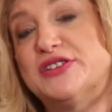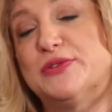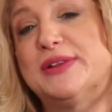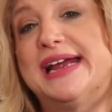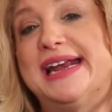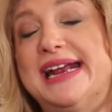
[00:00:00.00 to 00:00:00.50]
So
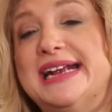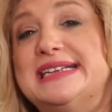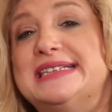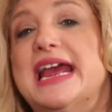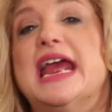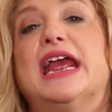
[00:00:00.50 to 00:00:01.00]

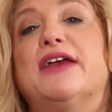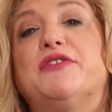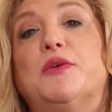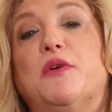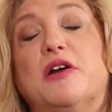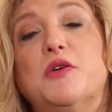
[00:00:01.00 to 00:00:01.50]
ladies, if
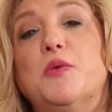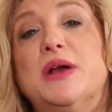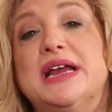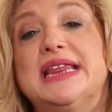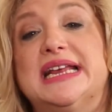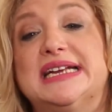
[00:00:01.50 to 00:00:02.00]
you want to
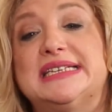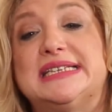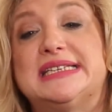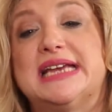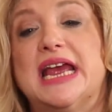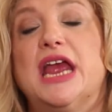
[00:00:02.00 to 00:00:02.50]
win
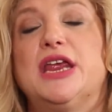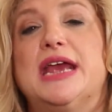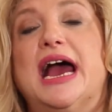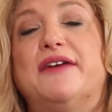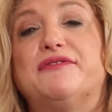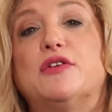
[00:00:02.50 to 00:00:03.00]
this,
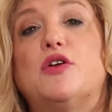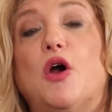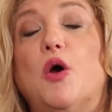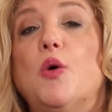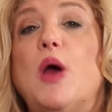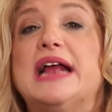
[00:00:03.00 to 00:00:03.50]
you have to
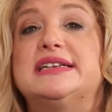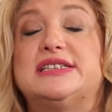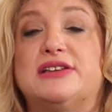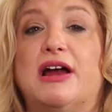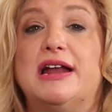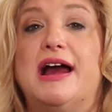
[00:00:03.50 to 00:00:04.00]
go and
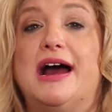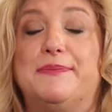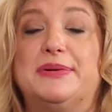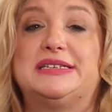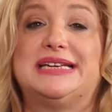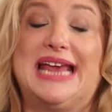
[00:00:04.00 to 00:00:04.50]
sign
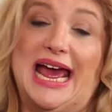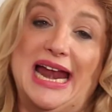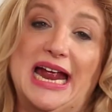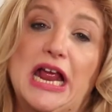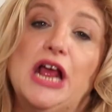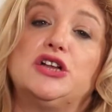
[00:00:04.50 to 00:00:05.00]
up to get
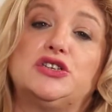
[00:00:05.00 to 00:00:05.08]
it.